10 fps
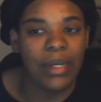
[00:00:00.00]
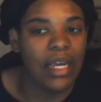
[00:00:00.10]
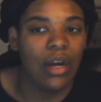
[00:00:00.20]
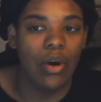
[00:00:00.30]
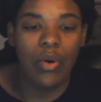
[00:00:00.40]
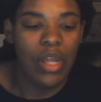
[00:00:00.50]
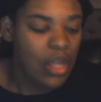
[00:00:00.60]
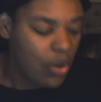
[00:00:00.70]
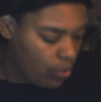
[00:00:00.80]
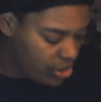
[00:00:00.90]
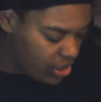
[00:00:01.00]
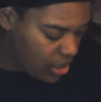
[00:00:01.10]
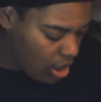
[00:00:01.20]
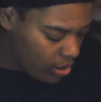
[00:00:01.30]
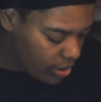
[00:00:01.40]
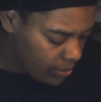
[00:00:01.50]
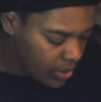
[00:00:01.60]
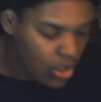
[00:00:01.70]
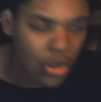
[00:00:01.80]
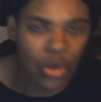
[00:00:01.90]
And they go, what she called him?
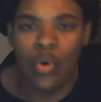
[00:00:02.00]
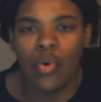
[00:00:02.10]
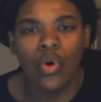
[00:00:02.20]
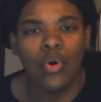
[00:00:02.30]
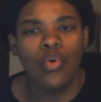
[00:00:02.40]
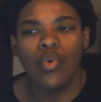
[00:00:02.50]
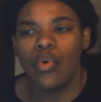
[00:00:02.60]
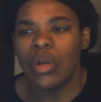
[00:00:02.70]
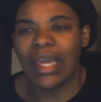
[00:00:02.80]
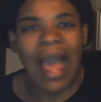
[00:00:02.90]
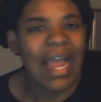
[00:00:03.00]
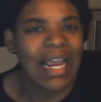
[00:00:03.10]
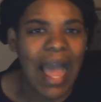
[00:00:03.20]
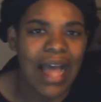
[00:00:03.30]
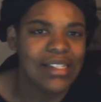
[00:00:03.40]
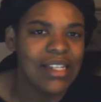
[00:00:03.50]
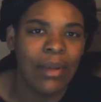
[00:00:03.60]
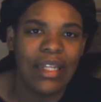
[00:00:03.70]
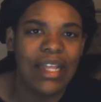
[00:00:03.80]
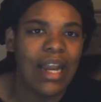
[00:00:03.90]
Cuckoo, Gaga,
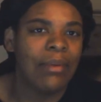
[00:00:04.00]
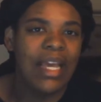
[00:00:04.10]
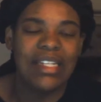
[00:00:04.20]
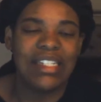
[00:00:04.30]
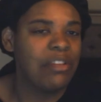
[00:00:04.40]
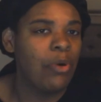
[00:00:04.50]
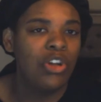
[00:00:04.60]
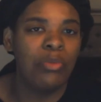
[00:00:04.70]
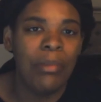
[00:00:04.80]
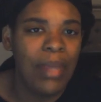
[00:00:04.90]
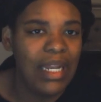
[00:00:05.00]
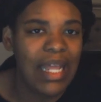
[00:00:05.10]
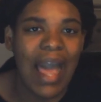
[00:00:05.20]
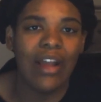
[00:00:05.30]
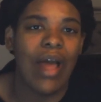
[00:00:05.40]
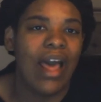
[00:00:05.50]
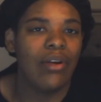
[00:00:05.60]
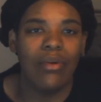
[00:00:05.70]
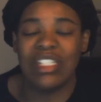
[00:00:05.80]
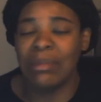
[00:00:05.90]
something like that. I'm guessing that's supposed to be Billy Idol. I
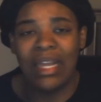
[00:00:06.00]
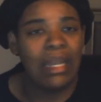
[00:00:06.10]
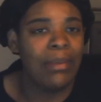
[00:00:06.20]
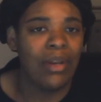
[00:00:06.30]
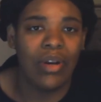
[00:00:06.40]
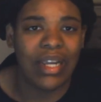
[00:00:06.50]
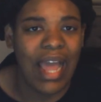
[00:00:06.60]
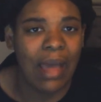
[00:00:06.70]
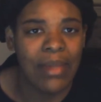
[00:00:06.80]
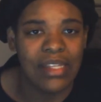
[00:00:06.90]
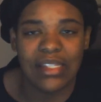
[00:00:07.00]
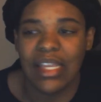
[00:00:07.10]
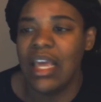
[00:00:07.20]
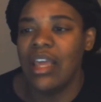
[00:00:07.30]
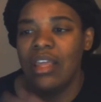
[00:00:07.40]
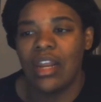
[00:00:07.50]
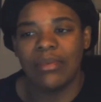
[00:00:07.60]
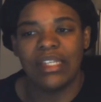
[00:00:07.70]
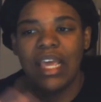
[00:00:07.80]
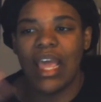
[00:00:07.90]
don't know. Somebody let me know in the comments. You know
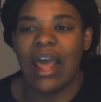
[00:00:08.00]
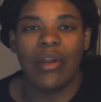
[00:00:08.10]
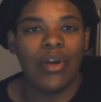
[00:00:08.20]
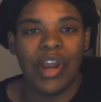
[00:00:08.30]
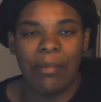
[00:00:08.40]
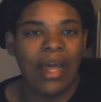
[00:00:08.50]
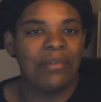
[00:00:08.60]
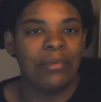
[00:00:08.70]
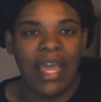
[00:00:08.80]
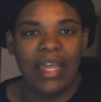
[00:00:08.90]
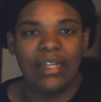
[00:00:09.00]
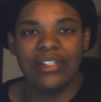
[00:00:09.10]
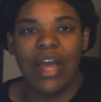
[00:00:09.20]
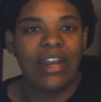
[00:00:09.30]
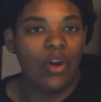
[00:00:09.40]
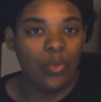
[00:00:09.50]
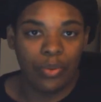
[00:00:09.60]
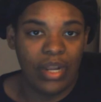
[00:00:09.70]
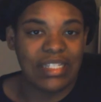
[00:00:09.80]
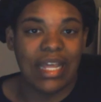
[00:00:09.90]
what I'm saying? I don't know everybody from the 80s. You know, I know
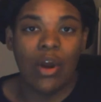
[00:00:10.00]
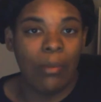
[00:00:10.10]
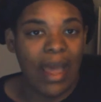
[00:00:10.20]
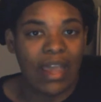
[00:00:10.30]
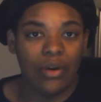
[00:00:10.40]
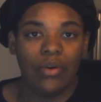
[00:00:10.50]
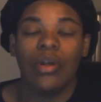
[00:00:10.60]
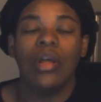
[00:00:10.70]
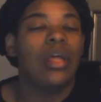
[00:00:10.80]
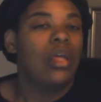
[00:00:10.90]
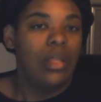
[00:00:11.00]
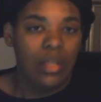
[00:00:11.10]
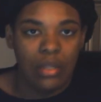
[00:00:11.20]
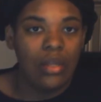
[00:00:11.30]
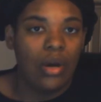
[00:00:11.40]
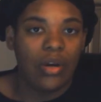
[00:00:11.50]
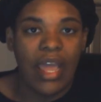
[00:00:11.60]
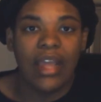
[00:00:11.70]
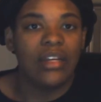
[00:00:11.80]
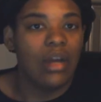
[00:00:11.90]
Prince. I know Michael.
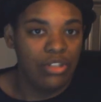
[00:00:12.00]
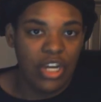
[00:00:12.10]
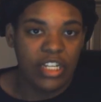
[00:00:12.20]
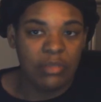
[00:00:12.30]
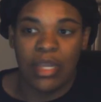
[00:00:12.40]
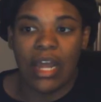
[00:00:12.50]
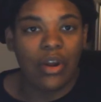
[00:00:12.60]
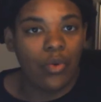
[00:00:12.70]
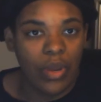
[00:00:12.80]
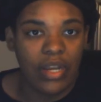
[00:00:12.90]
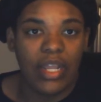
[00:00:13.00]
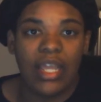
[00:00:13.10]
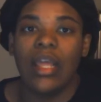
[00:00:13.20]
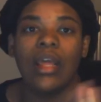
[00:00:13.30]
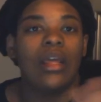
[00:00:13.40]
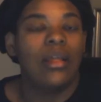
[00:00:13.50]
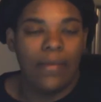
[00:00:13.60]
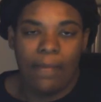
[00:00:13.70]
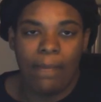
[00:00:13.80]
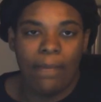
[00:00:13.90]
Okay, don't judge me. I know Whitney.
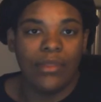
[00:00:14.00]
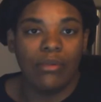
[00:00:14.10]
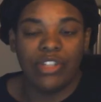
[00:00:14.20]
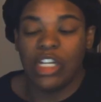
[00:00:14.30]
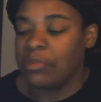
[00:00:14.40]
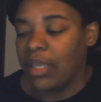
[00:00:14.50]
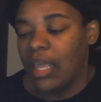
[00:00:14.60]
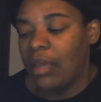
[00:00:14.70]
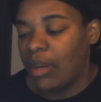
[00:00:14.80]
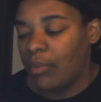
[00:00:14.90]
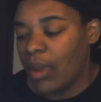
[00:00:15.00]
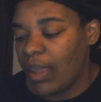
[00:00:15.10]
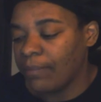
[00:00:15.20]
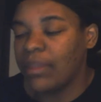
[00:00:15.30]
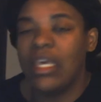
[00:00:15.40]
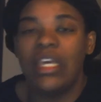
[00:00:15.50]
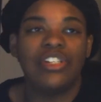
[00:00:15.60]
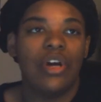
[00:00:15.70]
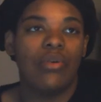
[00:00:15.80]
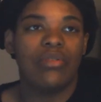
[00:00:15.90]
Don't judge me. But anyway, he
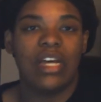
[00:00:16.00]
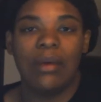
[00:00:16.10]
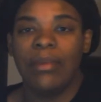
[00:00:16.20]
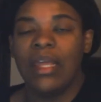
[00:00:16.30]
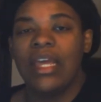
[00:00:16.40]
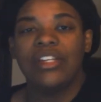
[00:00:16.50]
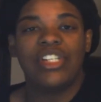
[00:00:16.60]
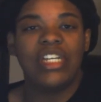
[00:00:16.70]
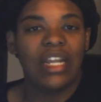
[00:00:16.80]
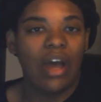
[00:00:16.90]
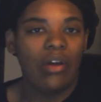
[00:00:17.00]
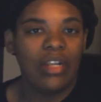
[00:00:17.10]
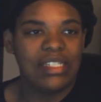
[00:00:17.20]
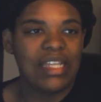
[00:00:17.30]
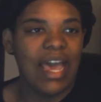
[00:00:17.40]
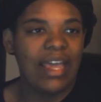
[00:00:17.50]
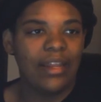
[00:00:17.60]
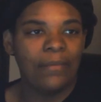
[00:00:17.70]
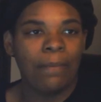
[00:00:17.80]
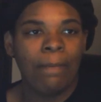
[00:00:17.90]
shows up. She get all
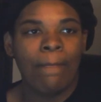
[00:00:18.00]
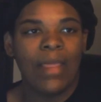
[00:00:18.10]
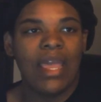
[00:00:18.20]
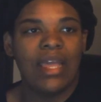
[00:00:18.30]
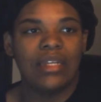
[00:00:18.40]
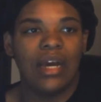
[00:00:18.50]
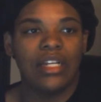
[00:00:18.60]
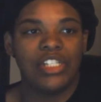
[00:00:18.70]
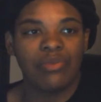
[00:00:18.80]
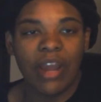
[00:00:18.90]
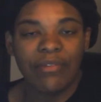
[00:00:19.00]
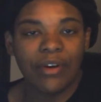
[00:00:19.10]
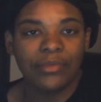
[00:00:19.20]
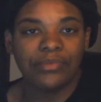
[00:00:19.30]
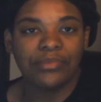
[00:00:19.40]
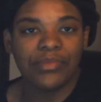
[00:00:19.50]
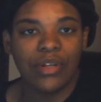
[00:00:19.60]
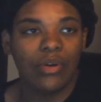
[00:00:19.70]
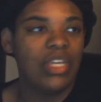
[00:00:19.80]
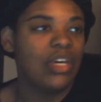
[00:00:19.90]
excited. And Trevor,
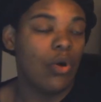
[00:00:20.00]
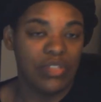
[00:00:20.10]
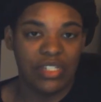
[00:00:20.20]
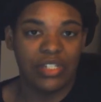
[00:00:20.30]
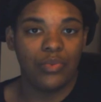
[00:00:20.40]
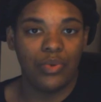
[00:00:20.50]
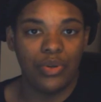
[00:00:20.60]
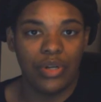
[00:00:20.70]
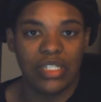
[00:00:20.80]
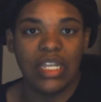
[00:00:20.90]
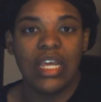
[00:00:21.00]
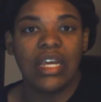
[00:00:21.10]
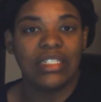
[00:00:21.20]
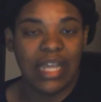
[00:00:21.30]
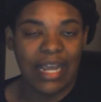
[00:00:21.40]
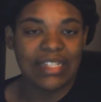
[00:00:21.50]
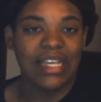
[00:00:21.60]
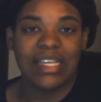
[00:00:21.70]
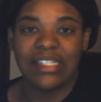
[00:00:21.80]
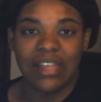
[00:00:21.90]
you know, he goes into the woods. Because like I
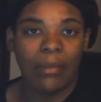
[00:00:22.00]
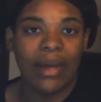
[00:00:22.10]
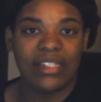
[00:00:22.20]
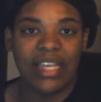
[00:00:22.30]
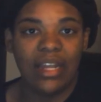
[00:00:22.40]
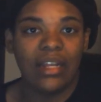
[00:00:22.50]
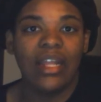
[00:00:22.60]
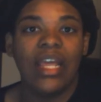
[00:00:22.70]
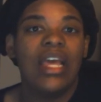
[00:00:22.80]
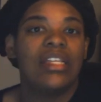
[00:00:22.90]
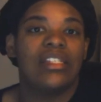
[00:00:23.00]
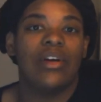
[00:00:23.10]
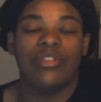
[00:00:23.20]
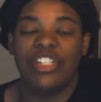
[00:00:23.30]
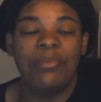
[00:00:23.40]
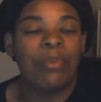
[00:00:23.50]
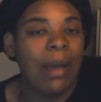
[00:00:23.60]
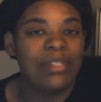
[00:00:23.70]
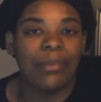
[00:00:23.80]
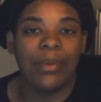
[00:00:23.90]
said, he saw Montana. So she
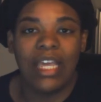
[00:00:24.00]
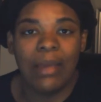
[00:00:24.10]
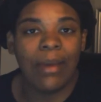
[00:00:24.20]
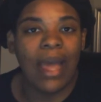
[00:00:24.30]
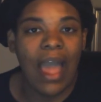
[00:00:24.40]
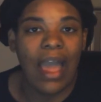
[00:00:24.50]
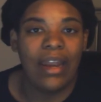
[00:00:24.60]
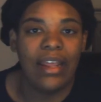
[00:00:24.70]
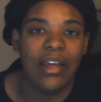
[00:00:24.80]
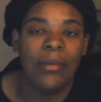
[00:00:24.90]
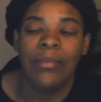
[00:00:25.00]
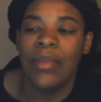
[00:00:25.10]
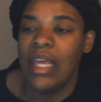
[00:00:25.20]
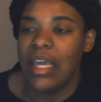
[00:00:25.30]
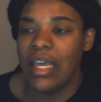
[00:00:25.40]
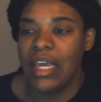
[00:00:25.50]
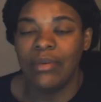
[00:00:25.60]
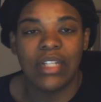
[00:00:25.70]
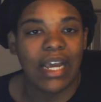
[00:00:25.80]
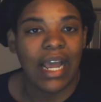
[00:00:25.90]
pops up again behind him. And he
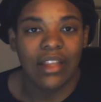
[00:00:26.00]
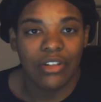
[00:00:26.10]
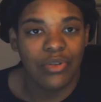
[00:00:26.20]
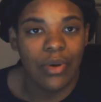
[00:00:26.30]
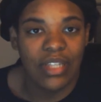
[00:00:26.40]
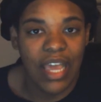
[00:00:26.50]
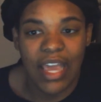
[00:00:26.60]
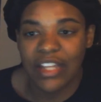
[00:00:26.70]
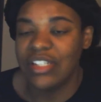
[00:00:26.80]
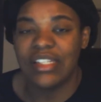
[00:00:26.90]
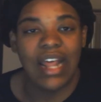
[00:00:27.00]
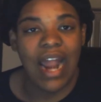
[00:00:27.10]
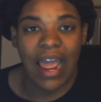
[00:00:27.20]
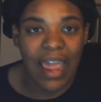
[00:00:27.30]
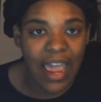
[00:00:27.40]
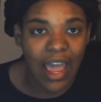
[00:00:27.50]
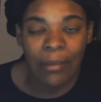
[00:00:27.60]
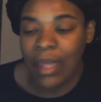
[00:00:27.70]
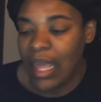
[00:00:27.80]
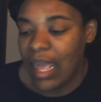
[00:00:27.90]
was like, I thought you were dead. She said, I
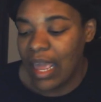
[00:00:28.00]
am.